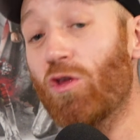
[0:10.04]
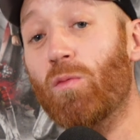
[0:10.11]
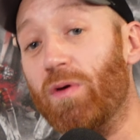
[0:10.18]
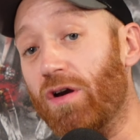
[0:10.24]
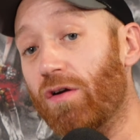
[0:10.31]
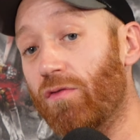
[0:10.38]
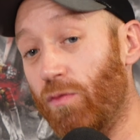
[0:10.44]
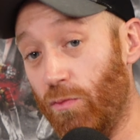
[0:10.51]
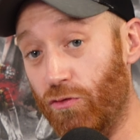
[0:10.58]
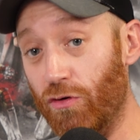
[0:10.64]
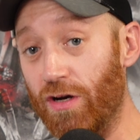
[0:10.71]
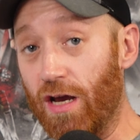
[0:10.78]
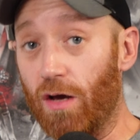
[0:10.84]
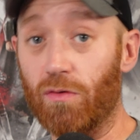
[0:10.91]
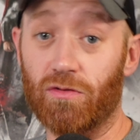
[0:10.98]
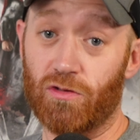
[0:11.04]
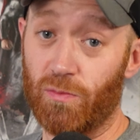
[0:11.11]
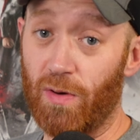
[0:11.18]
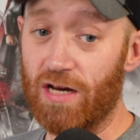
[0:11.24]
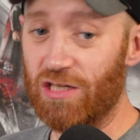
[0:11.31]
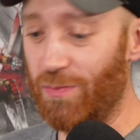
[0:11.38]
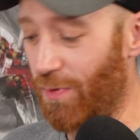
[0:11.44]
another beer from Tree House.
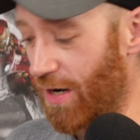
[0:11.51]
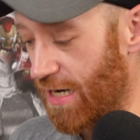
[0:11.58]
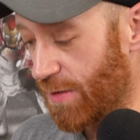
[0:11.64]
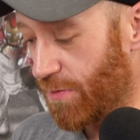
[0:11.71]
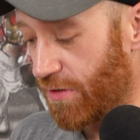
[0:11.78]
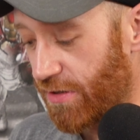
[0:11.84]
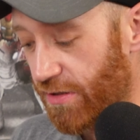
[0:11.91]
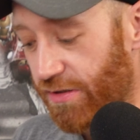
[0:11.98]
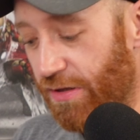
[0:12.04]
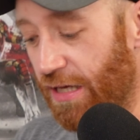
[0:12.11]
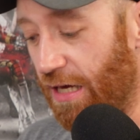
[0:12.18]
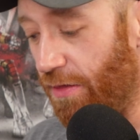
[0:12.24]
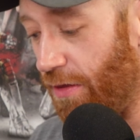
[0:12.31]
Surprise, surprise. This is the